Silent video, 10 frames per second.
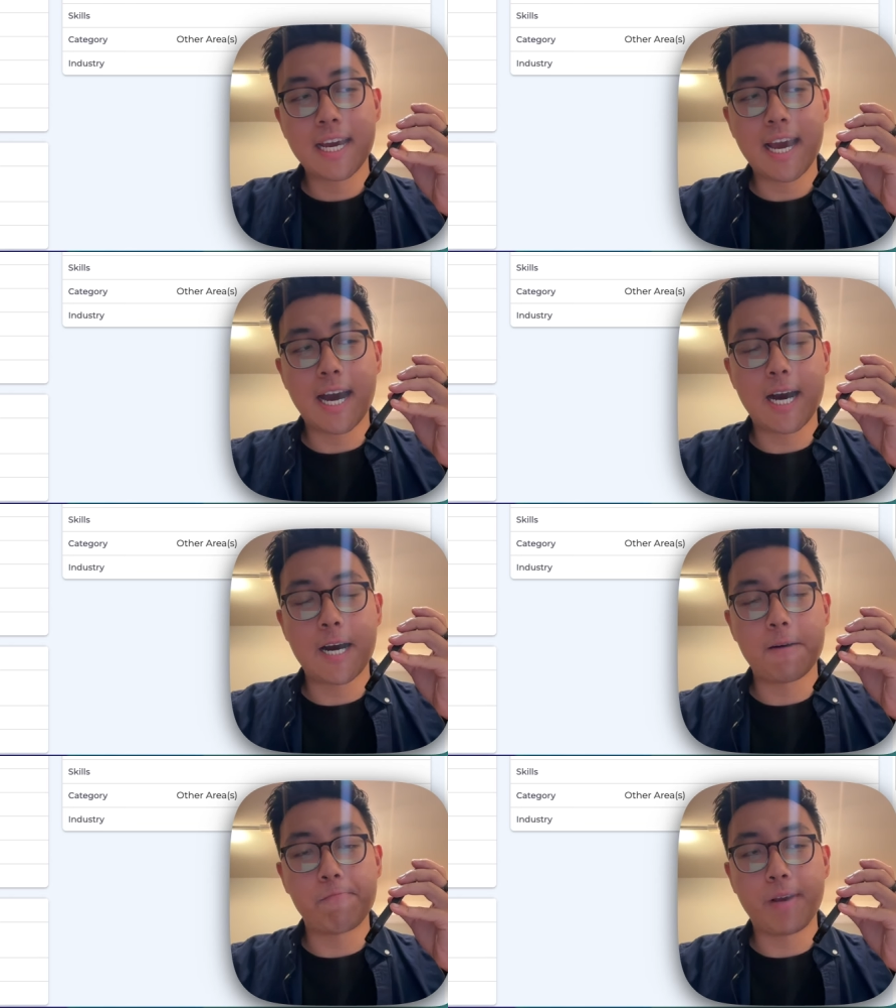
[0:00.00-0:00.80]

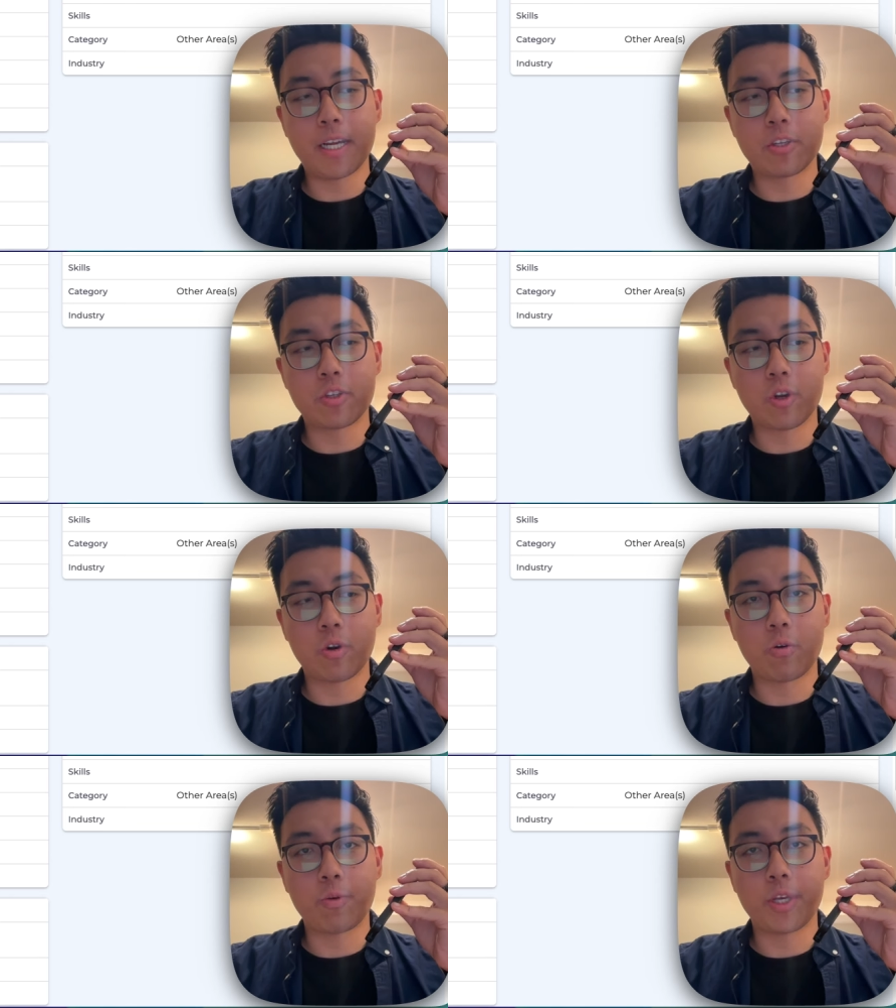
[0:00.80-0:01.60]
And
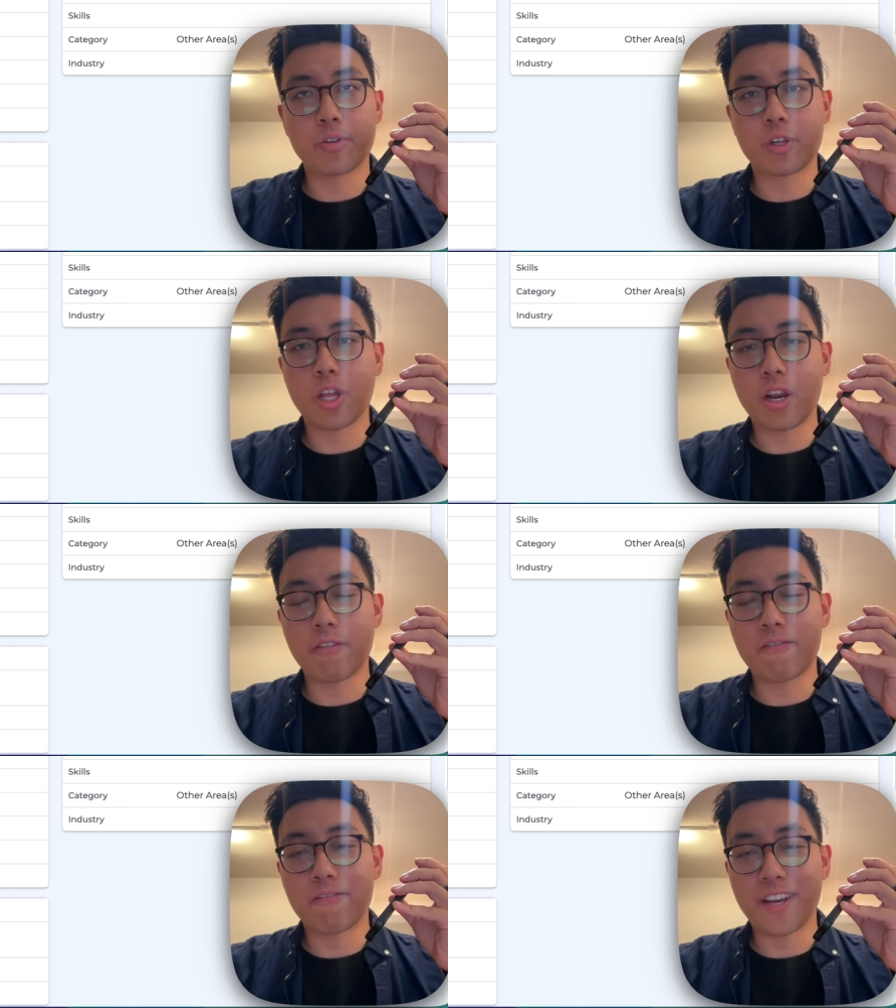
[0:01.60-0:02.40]
so we used a lot
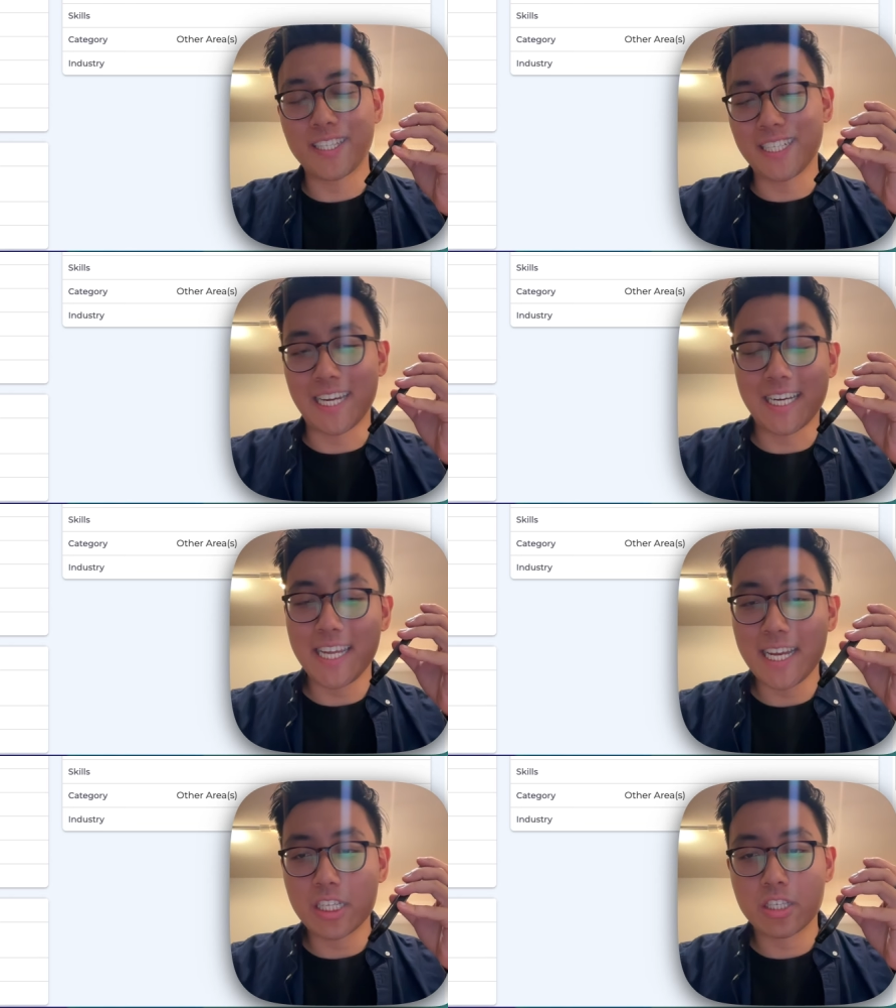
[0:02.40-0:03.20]
of fancy
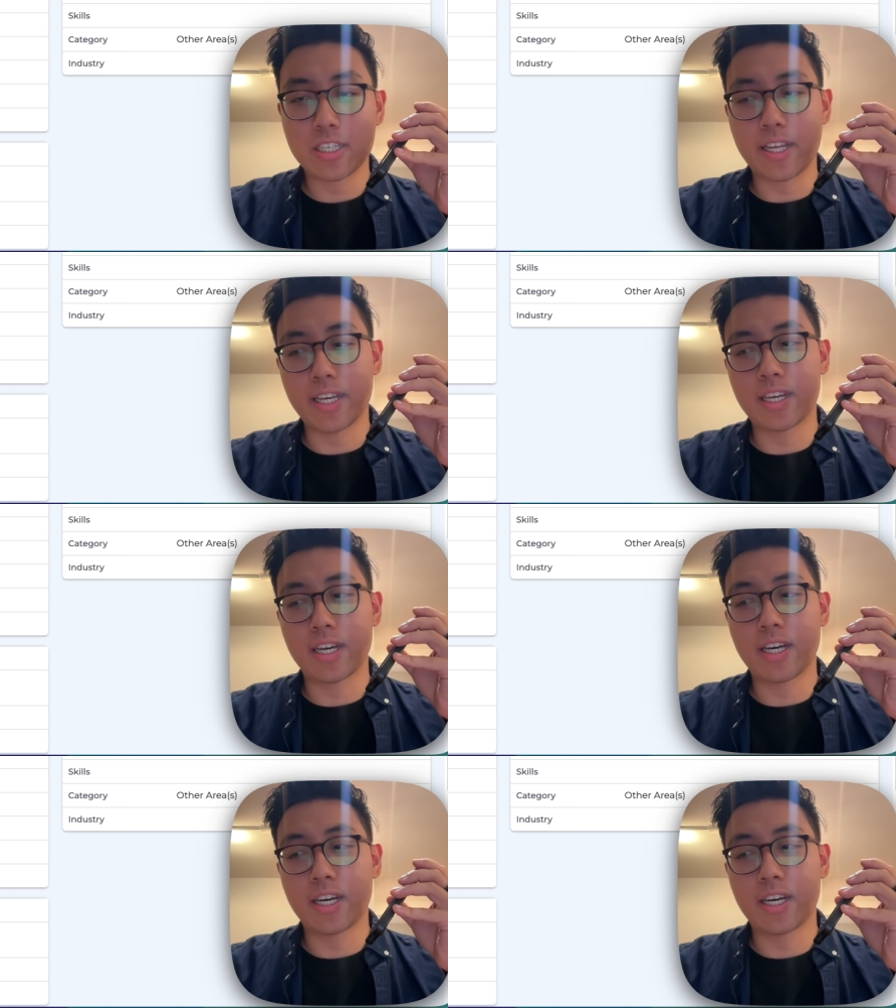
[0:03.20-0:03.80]
techniques like